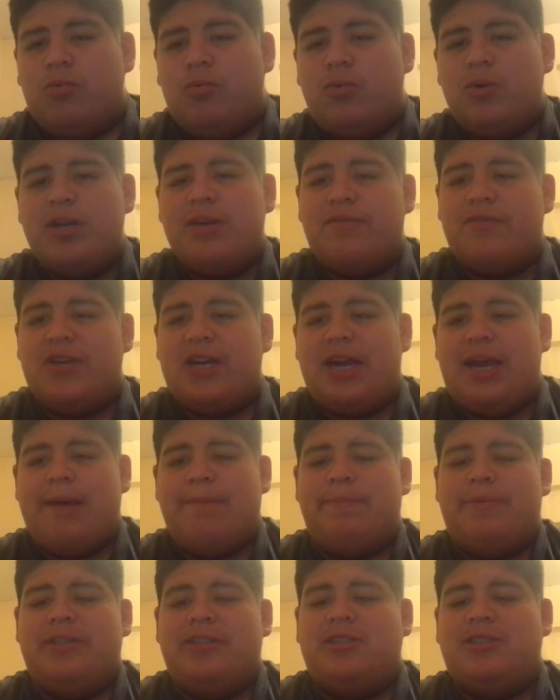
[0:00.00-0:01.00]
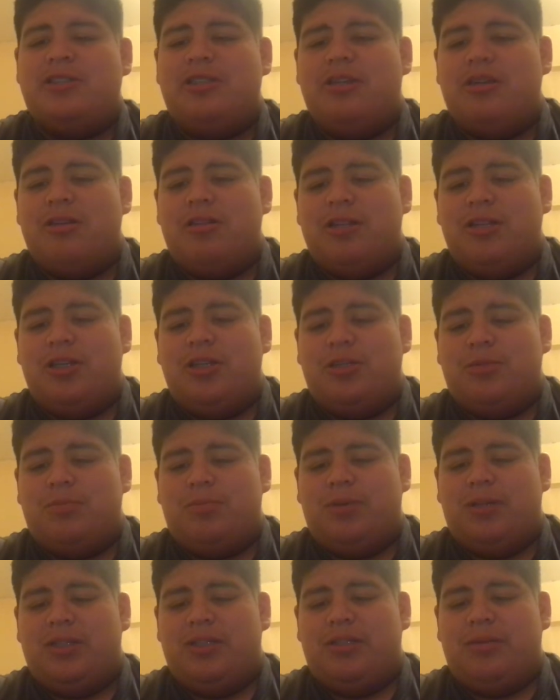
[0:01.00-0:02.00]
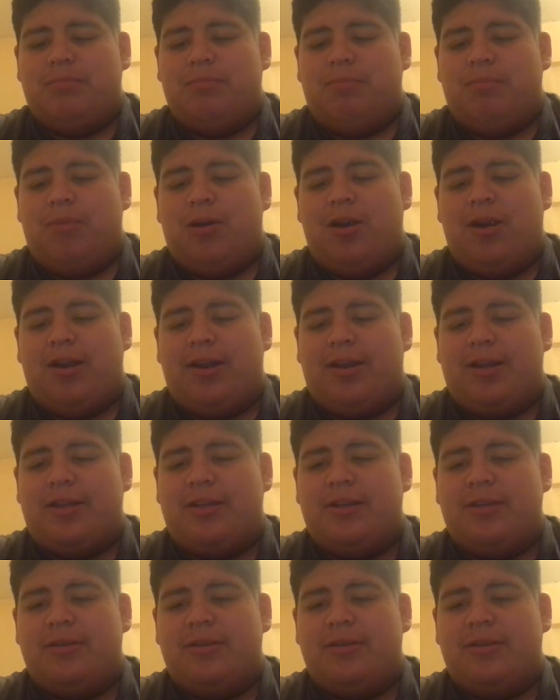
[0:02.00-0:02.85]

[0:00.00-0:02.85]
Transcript: Whatever happened to your little brother, Mark?